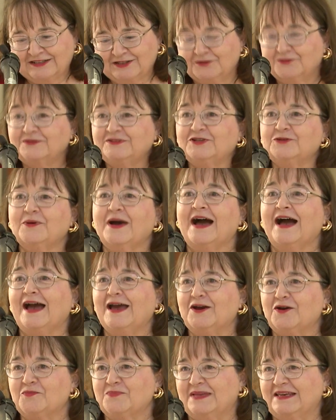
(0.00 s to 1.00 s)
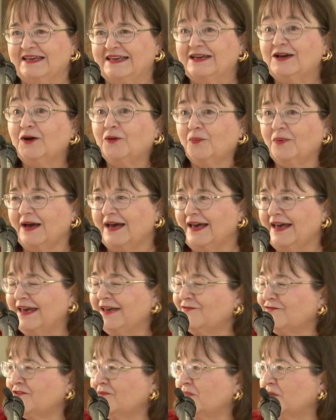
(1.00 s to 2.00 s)
to, to hire me
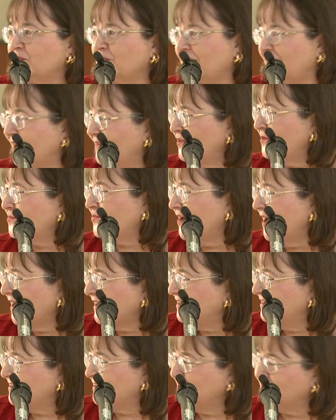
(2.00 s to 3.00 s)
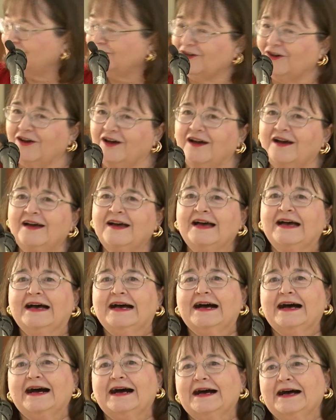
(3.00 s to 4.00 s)
away from the private practice of law,
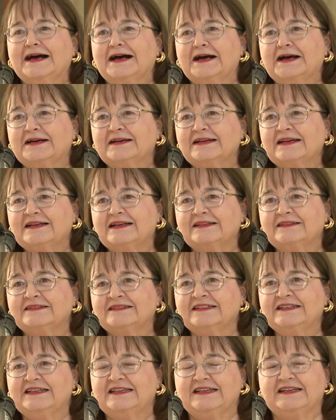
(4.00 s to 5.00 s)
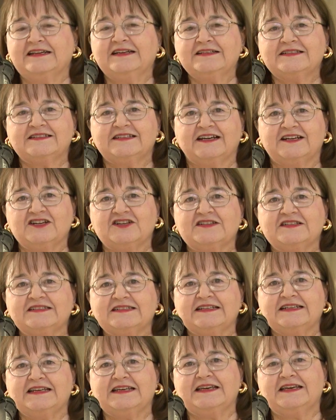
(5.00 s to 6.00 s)
uh, uh leading such
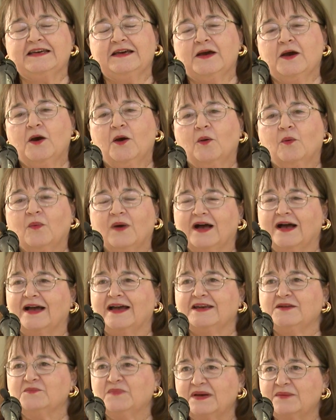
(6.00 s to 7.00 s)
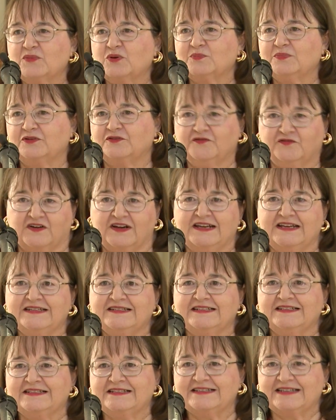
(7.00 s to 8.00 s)
city wide memorable
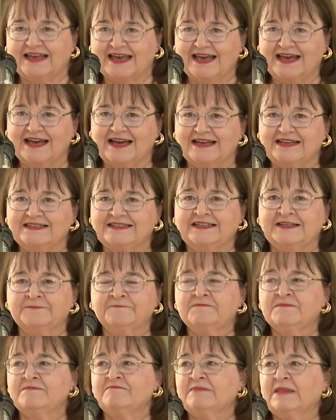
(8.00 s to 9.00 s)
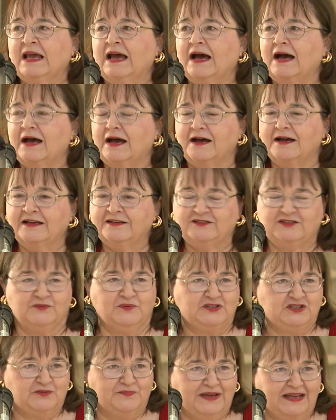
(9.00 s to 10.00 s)
phrases as uh, do
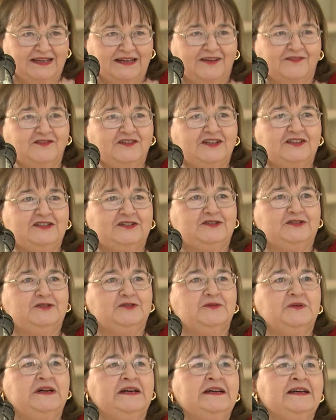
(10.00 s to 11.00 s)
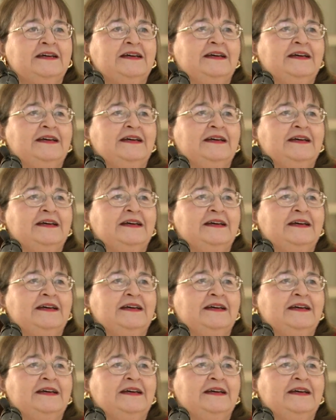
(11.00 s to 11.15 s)
what you're big enough to do,